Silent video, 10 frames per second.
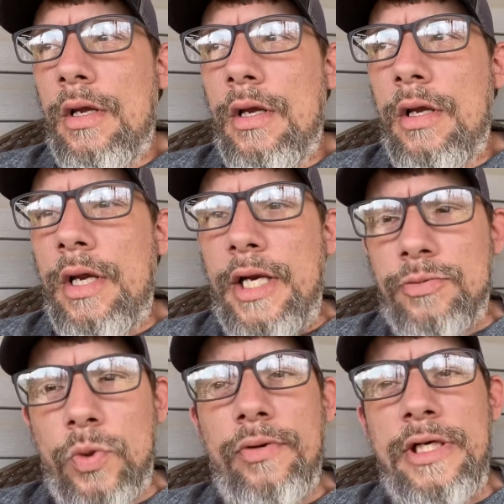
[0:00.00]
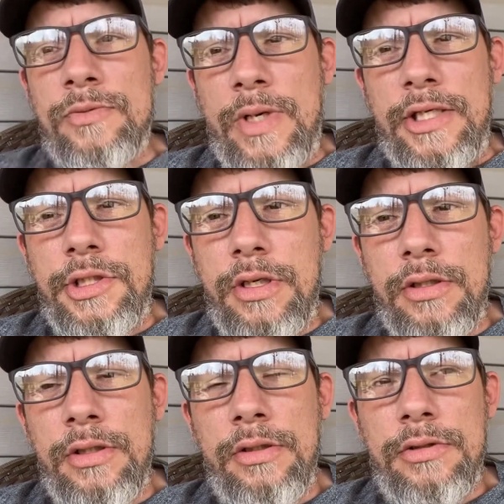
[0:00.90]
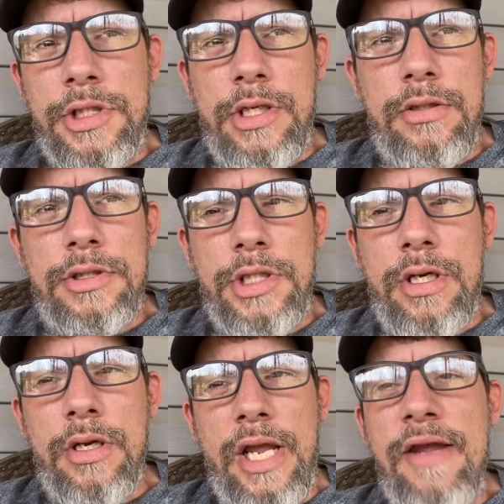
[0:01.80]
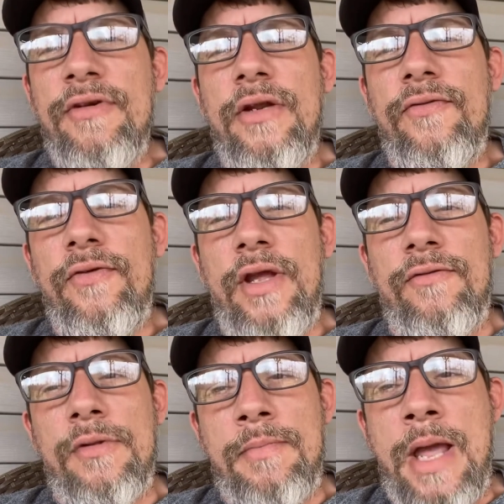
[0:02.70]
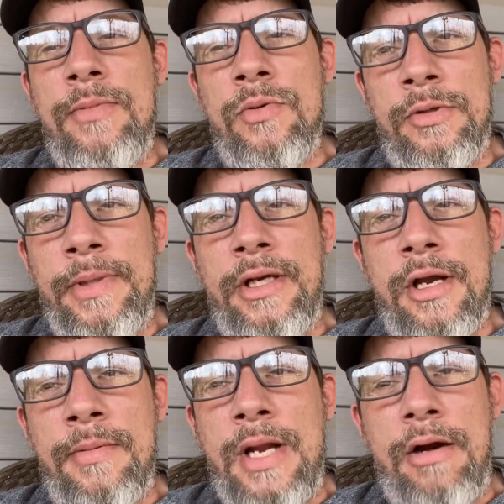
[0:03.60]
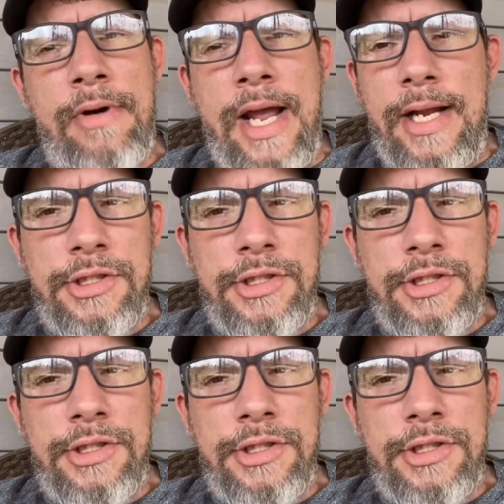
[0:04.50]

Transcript: and that's one reason why she could, even if the baby would have been coming out right,